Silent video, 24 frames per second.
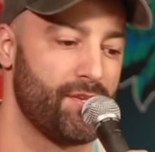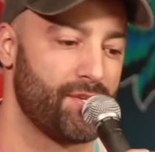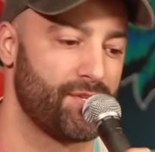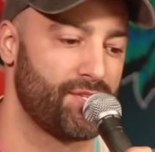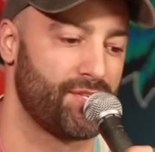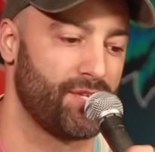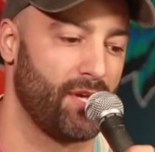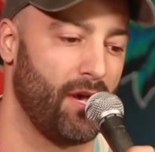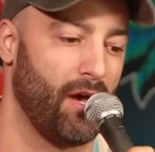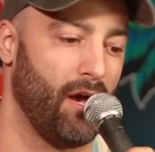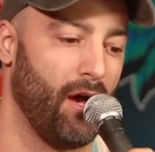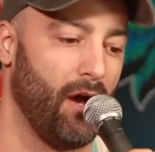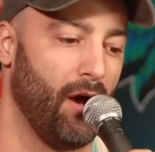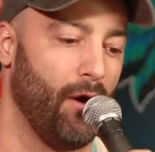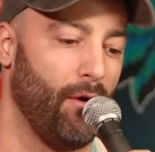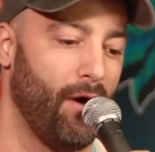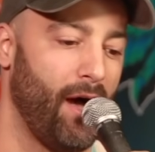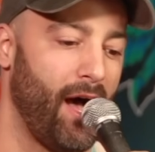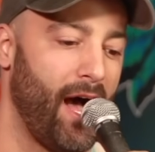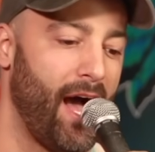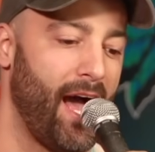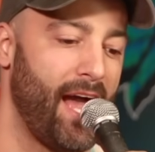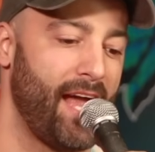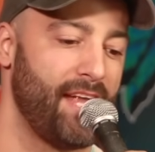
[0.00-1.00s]
So
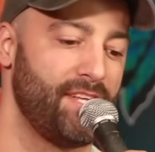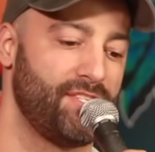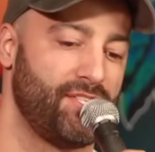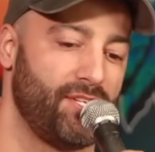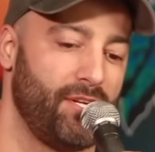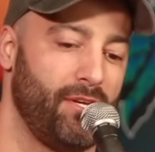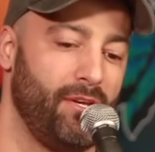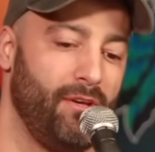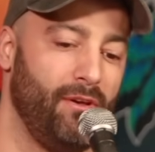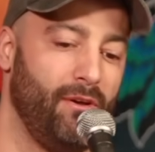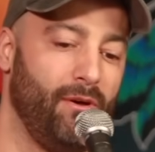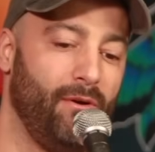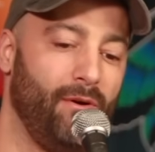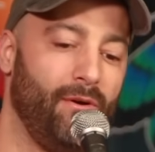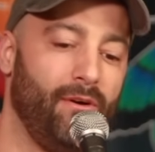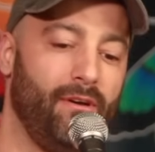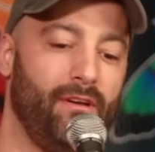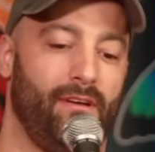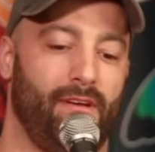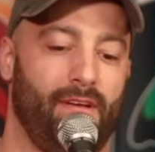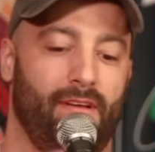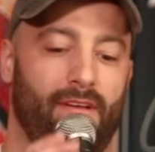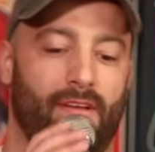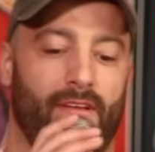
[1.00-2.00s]
I do,
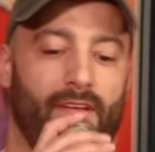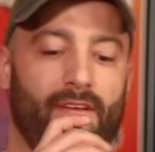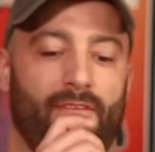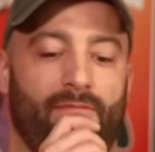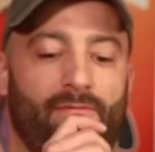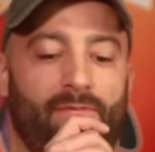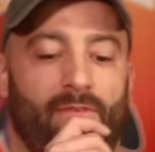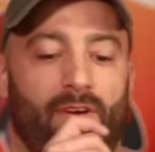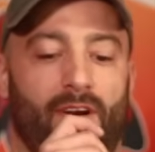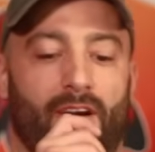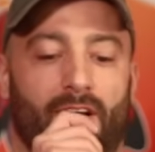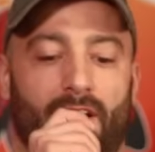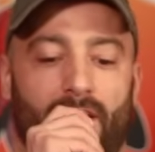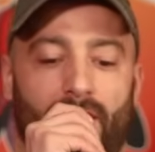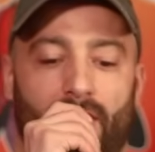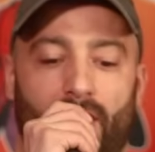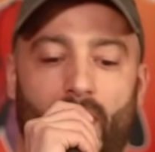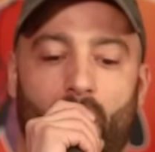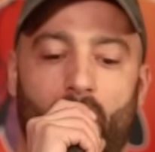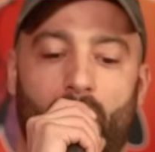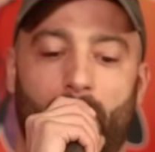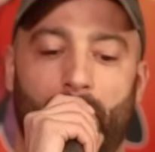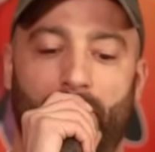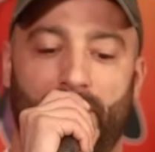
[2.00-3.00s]
for
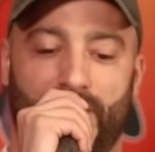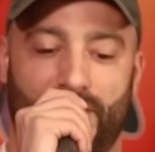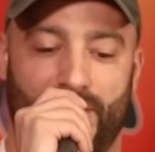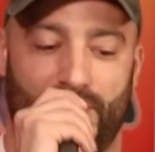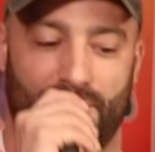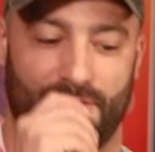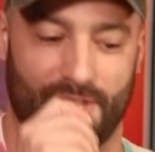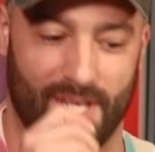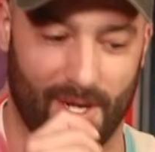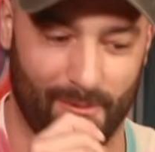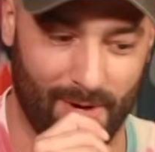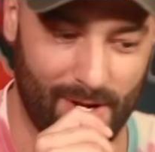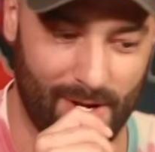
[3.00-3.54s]
arm positioning